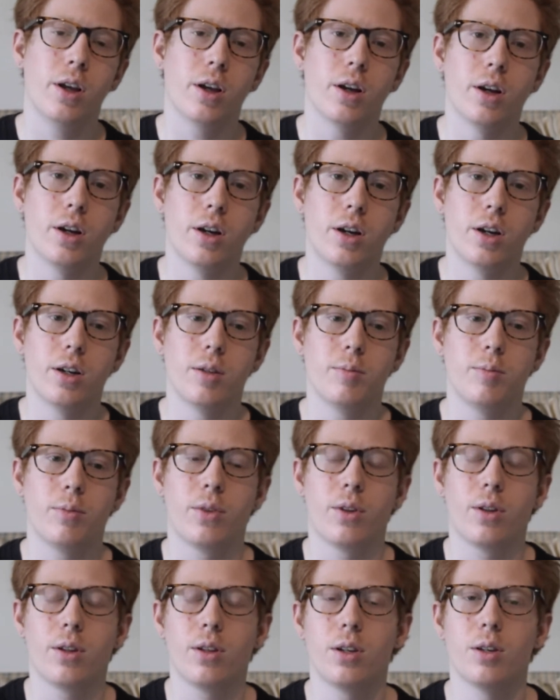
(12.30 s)
Uh,
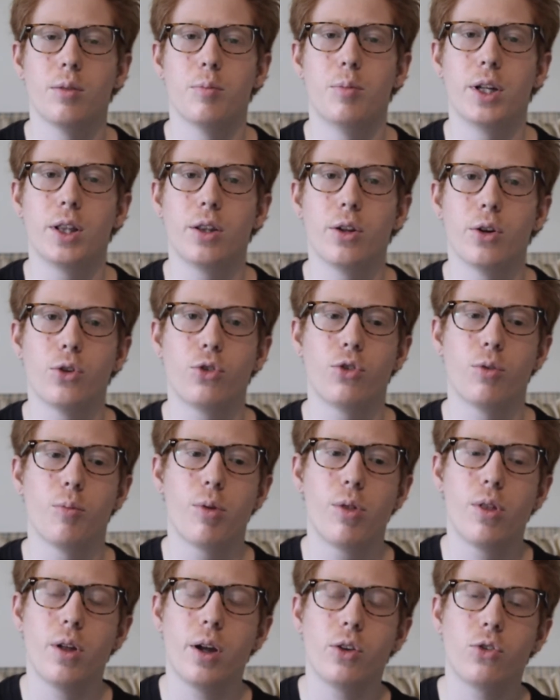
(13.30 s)
but there are some
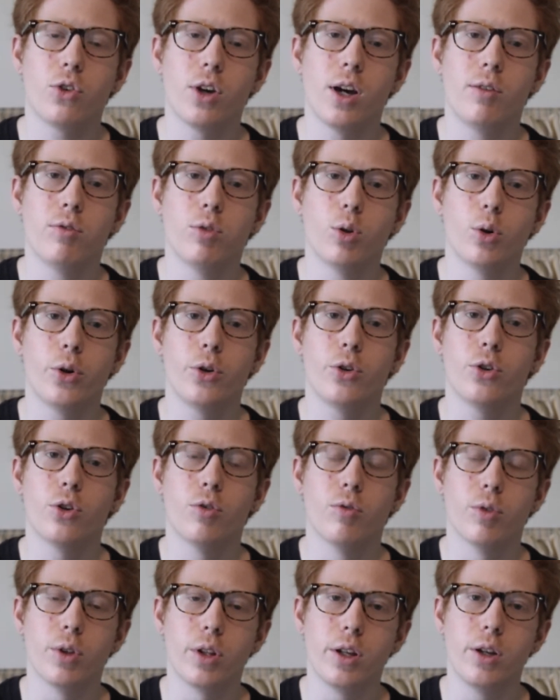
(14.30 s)
things I've learned
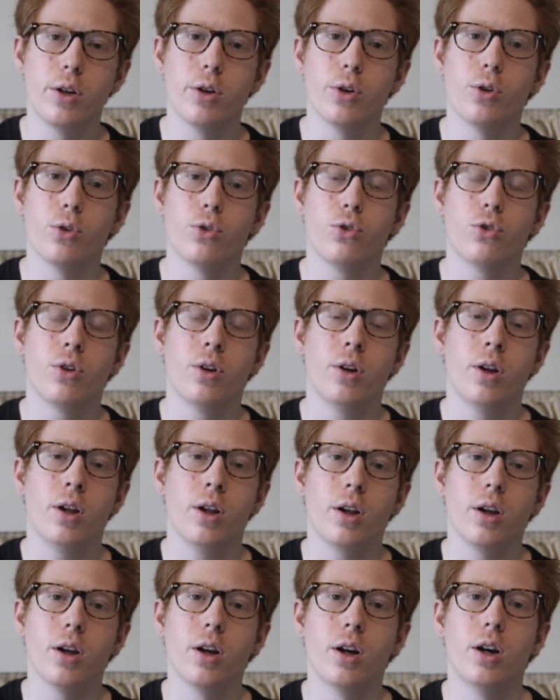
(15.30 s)
over the years
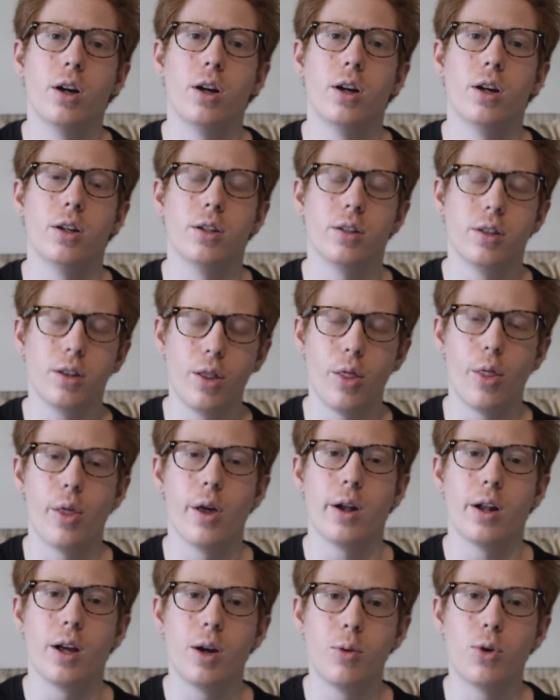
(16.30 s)
that
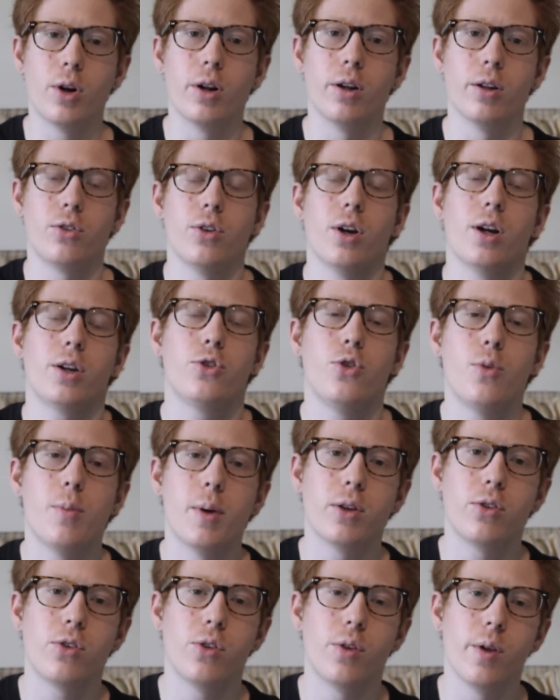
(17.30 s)
I want to talk to you
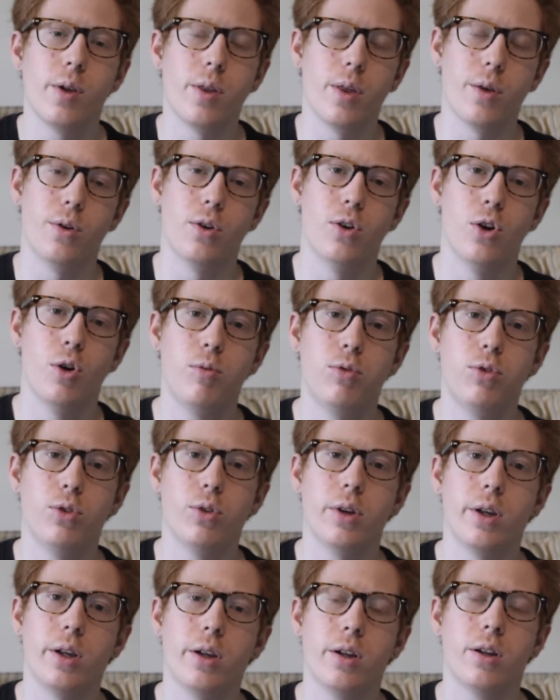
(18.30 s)
about today that'll
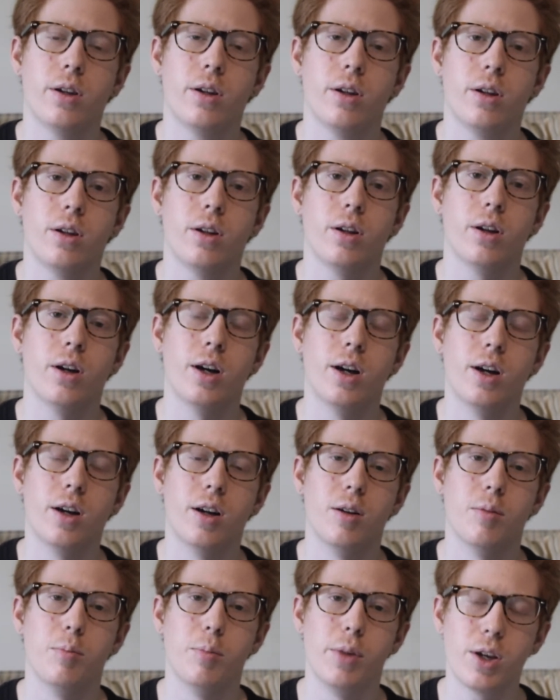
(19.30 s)
hopefully
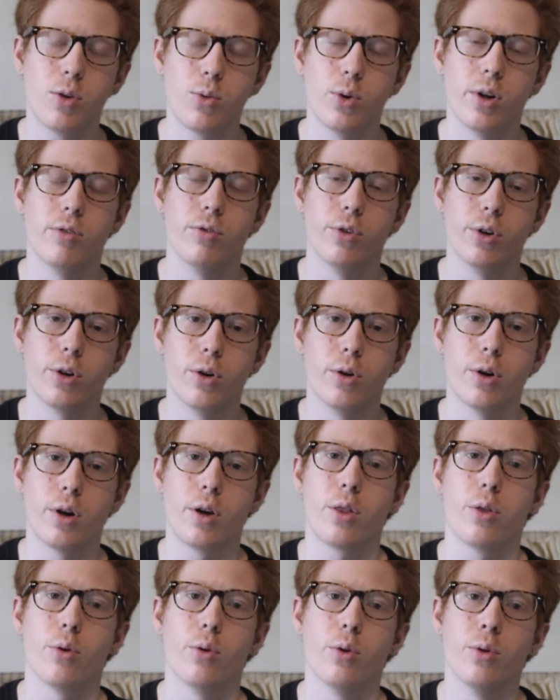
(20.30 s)
make whatever you're going
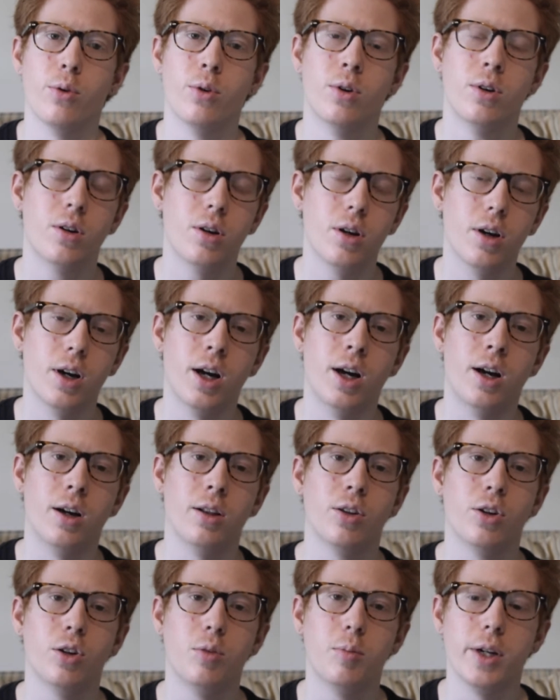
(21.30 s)
through a
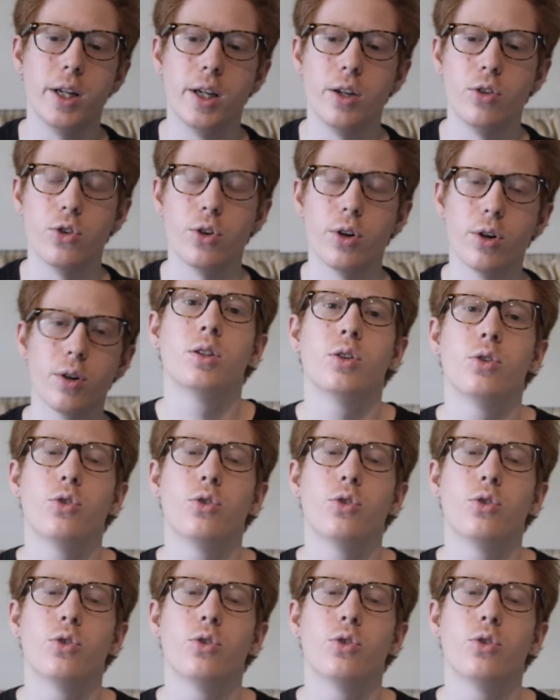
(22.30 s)
little bit easier.